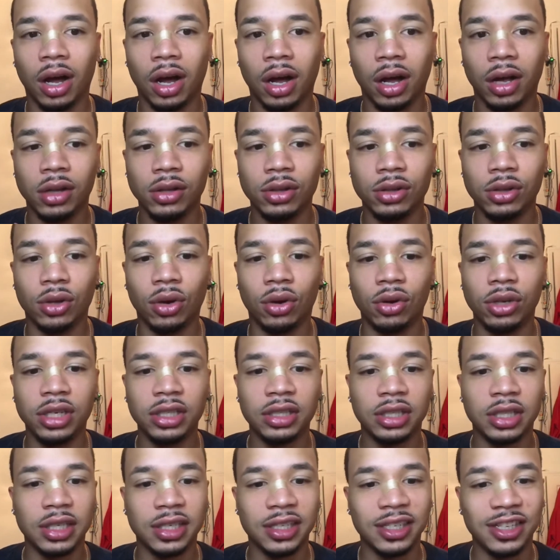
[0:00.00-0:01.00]
The only
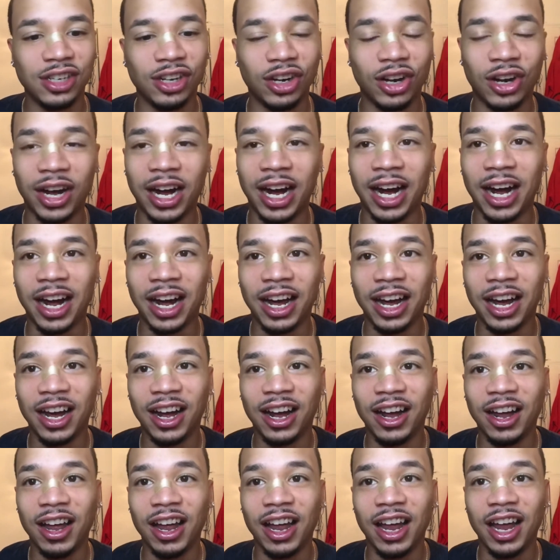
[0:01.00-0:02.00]
thing,
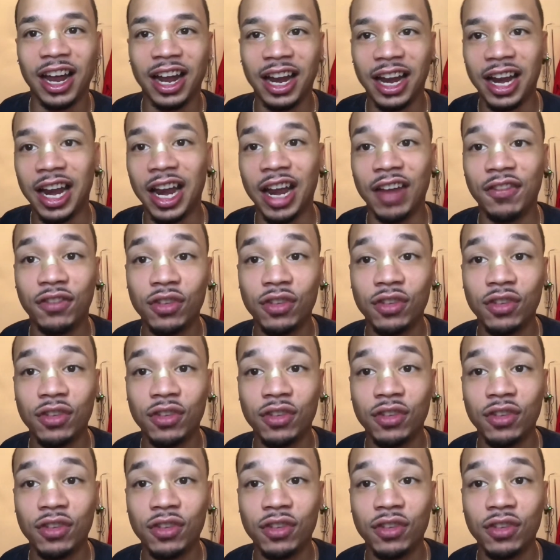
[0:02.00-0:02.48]
if